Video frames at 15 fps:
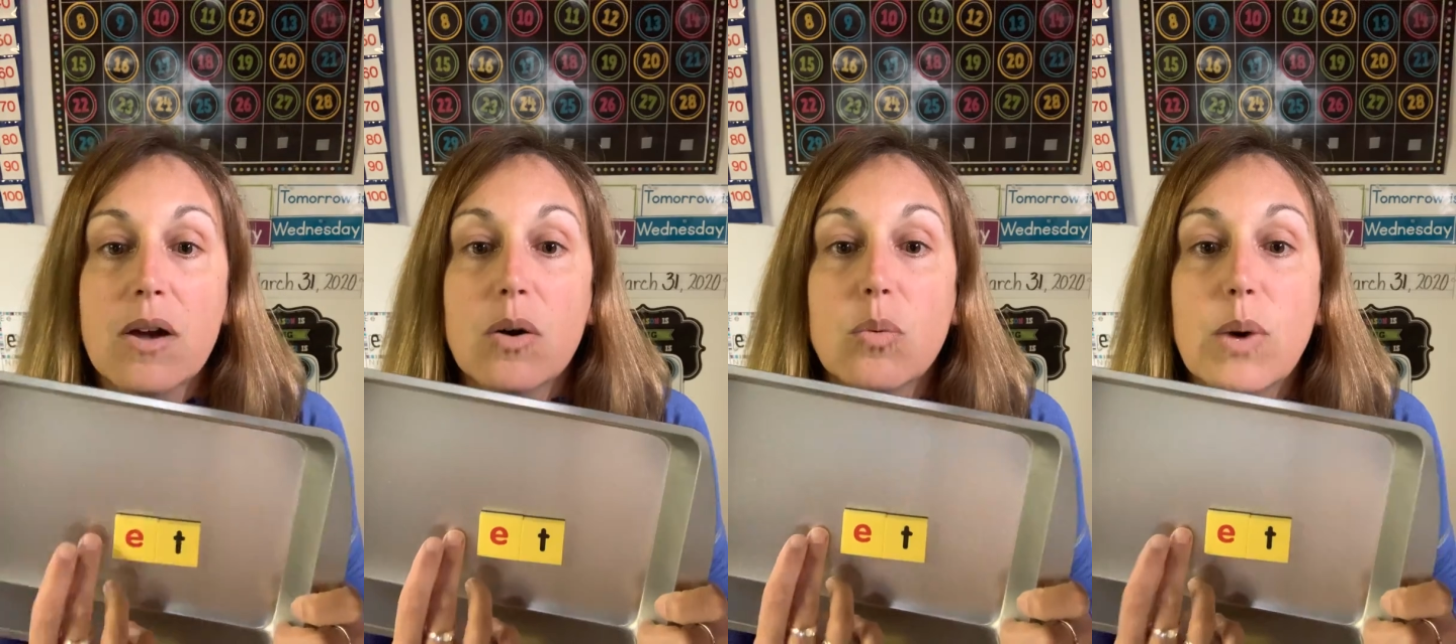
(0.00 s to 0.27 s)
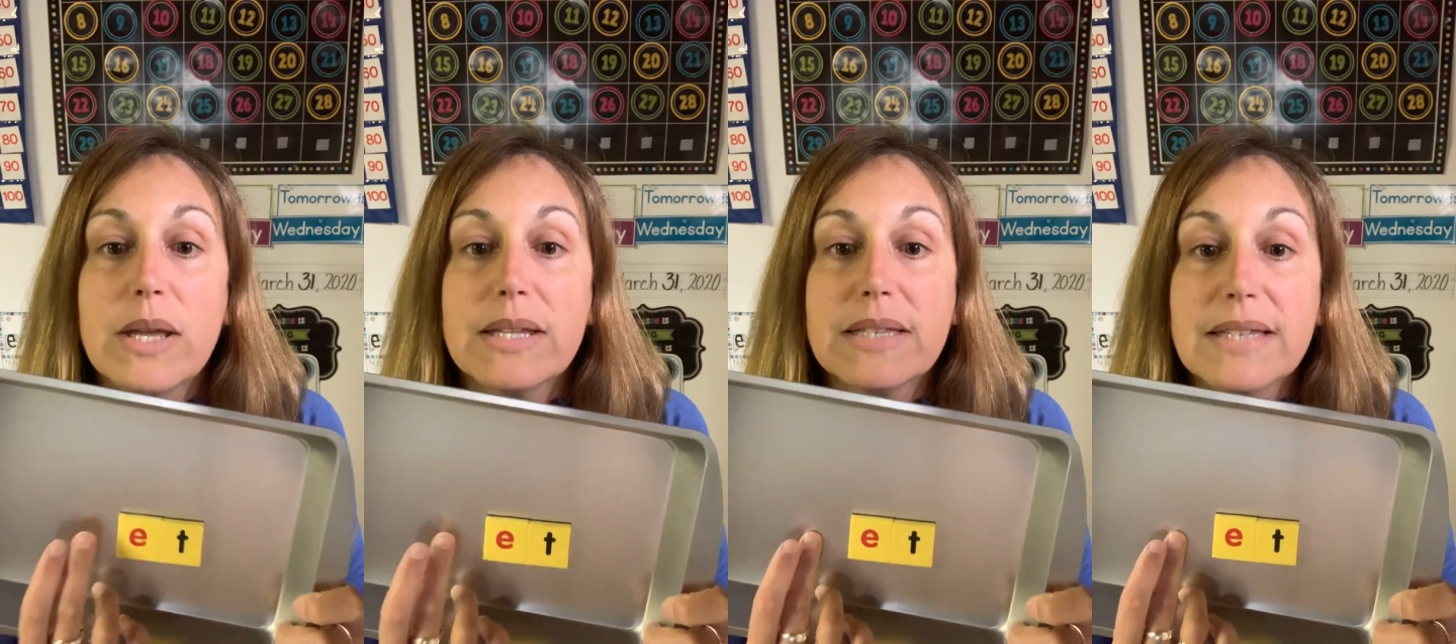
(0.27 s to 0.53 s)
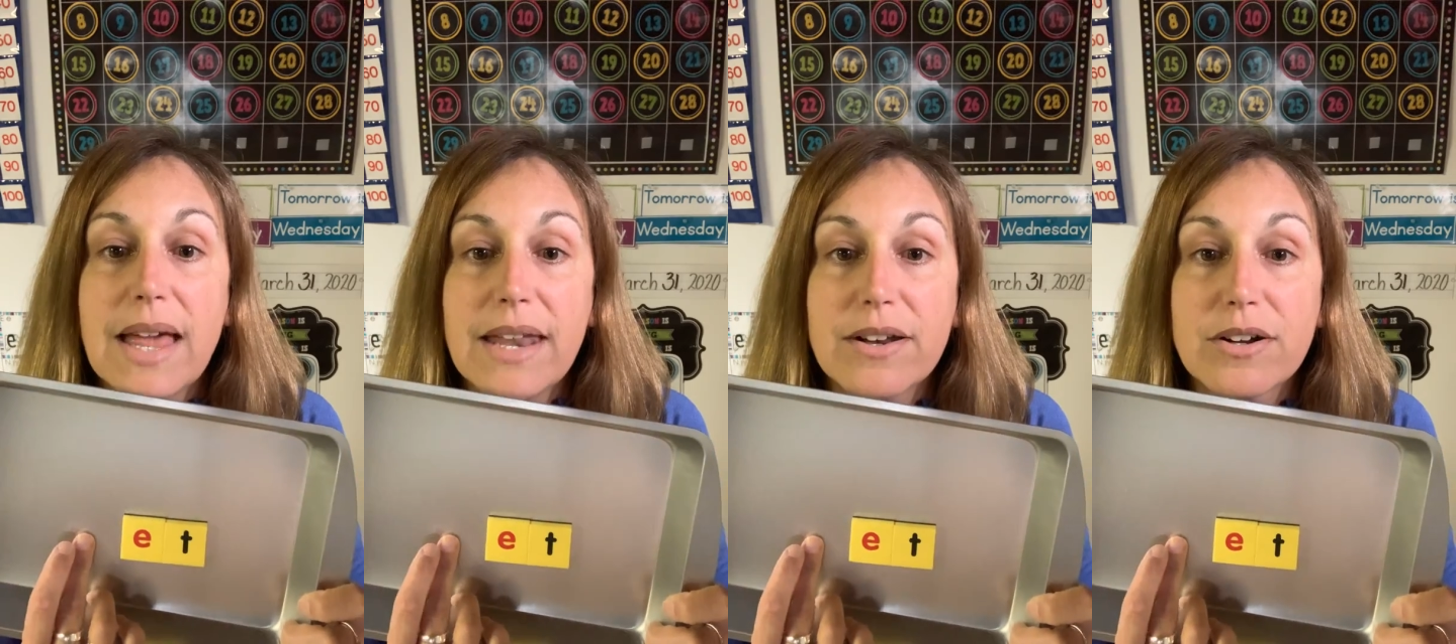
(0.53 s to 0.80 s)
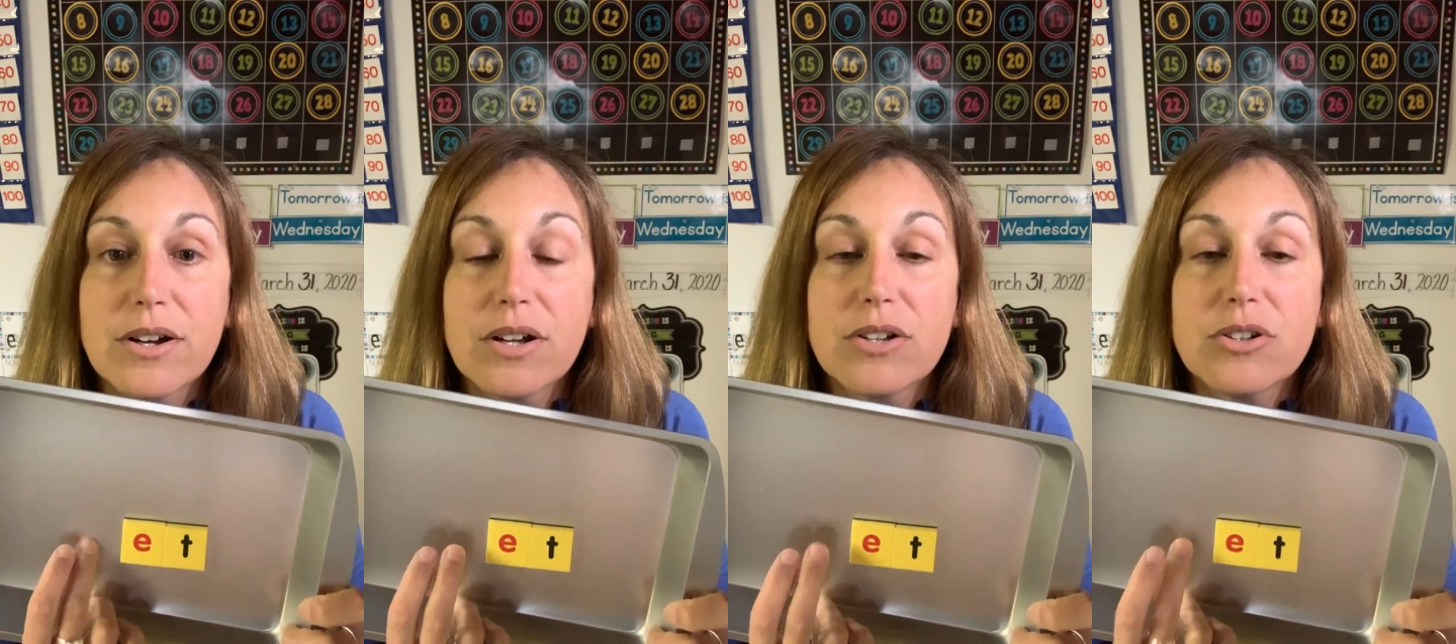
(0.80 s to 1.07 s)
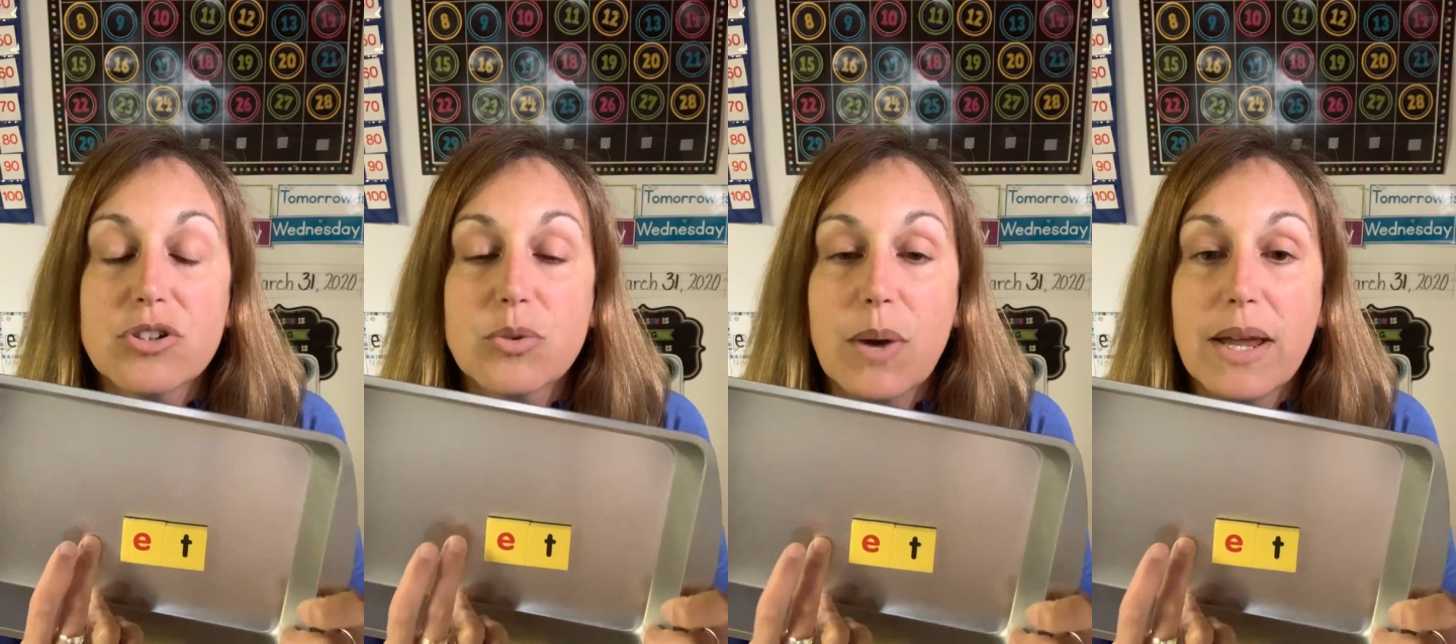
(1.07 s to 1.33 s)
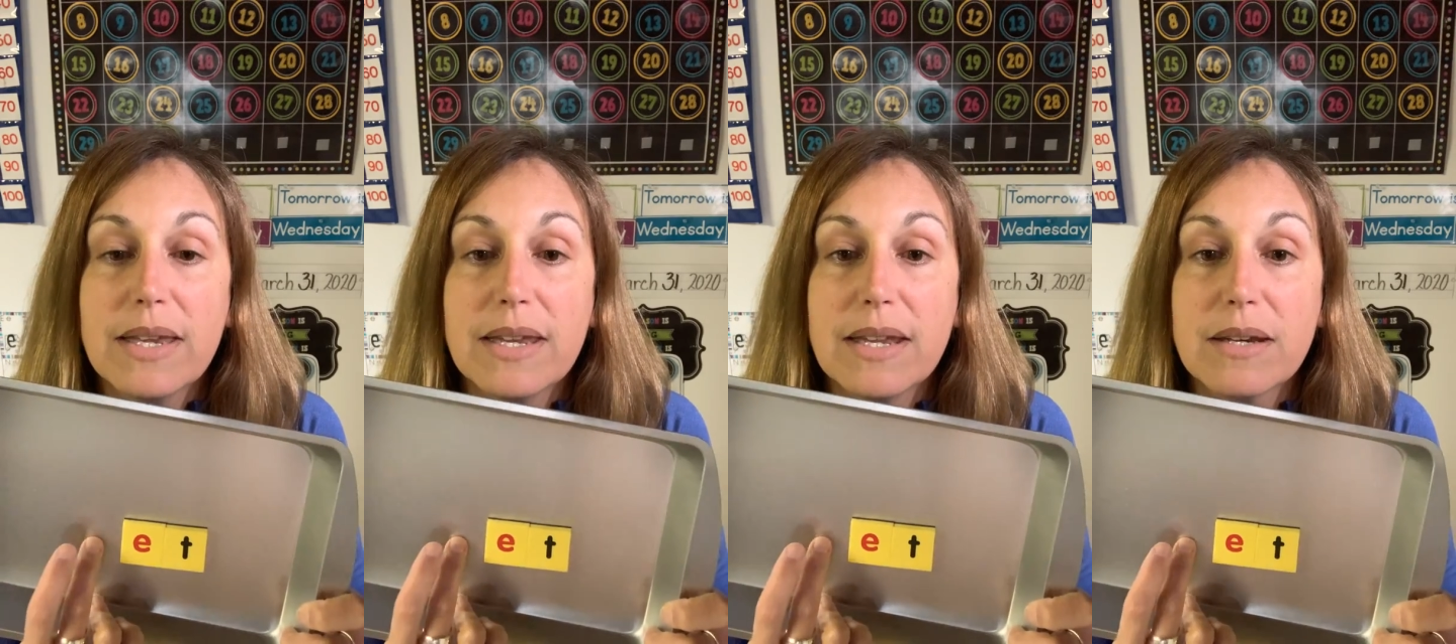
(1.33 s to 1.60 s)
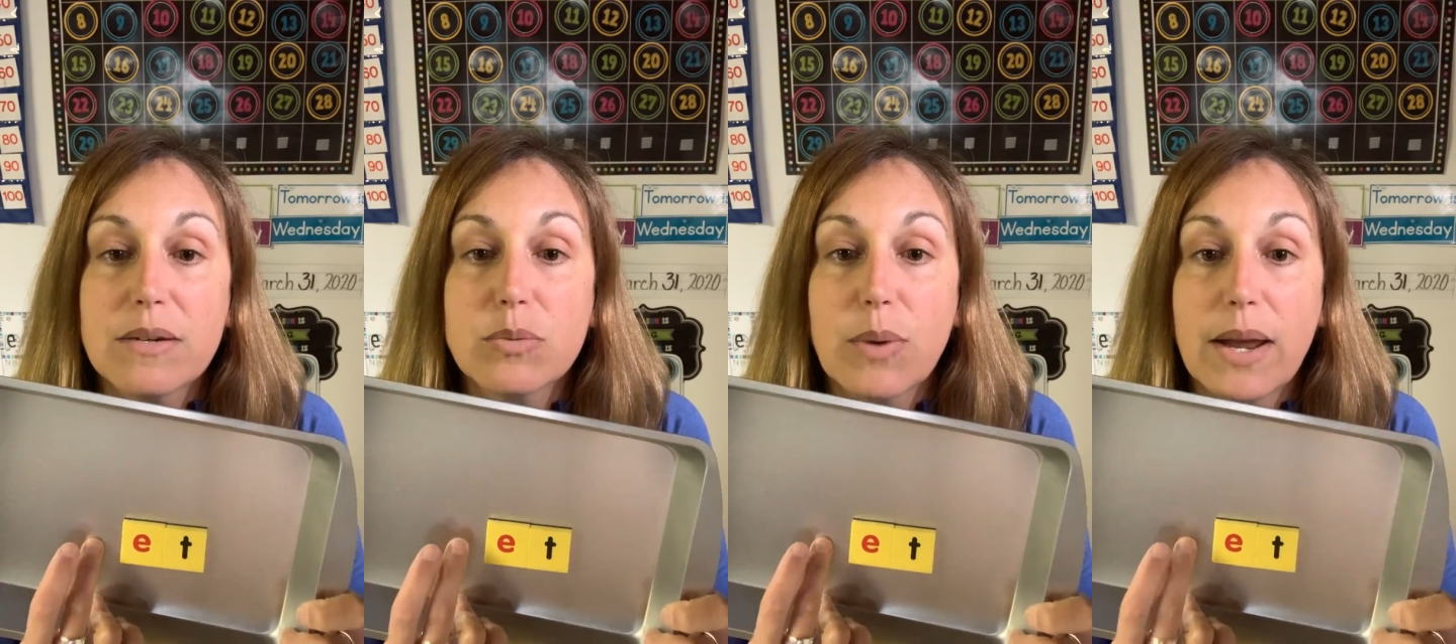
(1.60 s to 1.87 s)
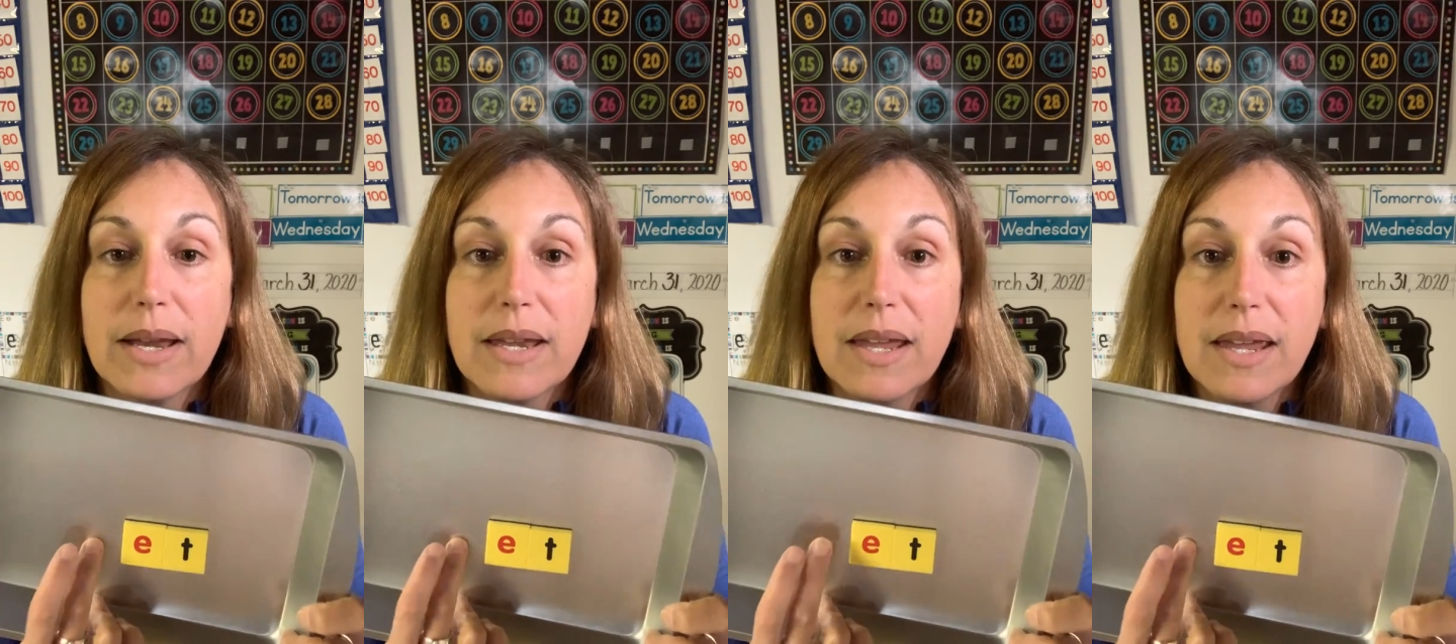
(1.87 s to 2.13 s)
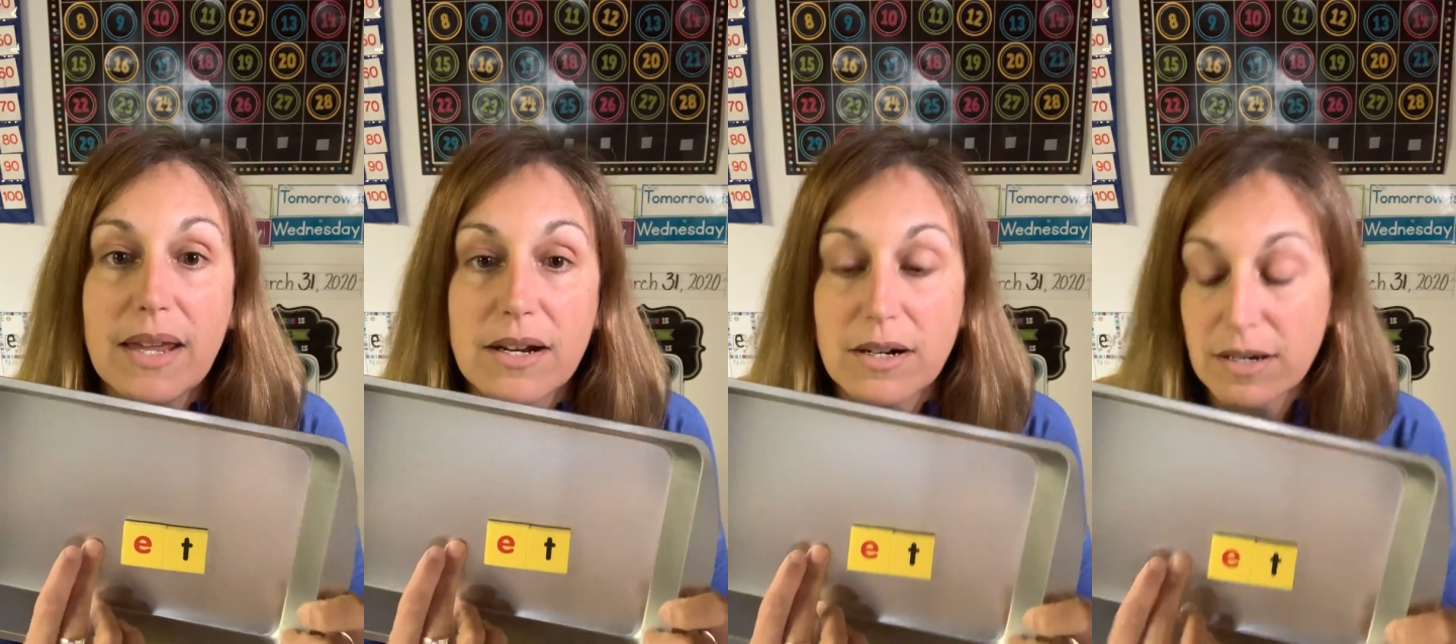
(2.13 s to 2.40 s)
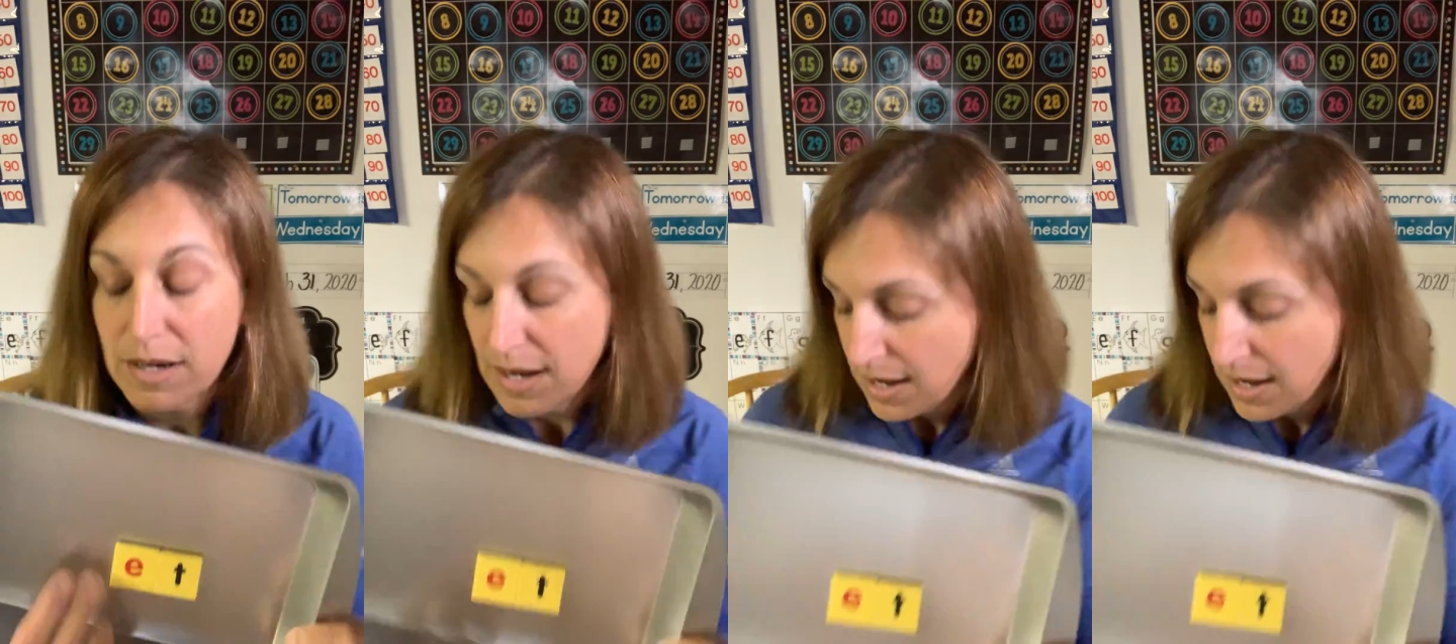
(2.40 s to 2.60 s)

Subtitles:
What letter do I need right here?